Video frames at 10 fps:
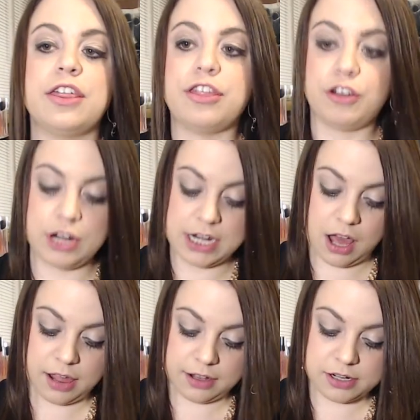
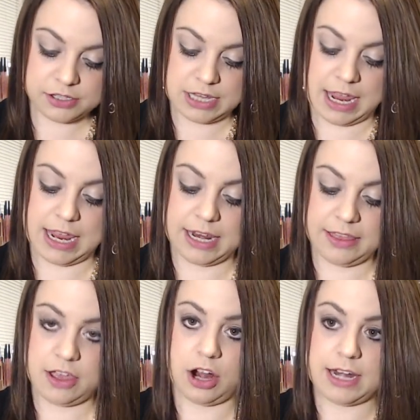$30 and
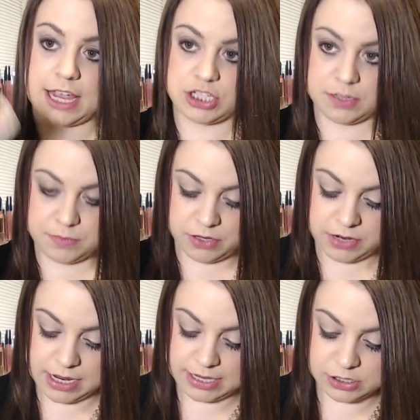the Kardashian
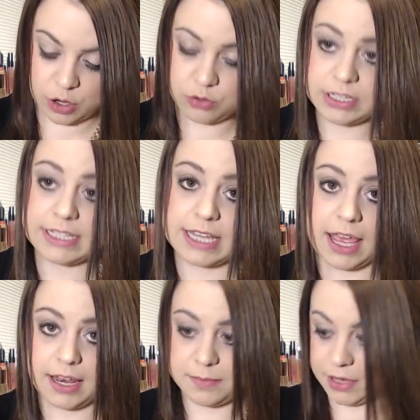Beauty is only
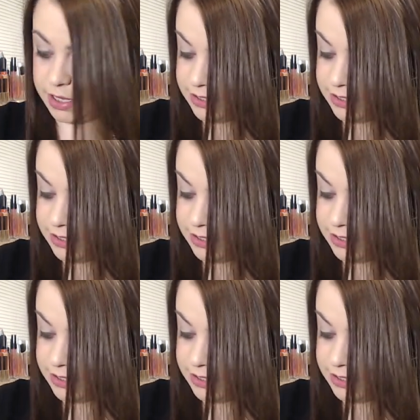$10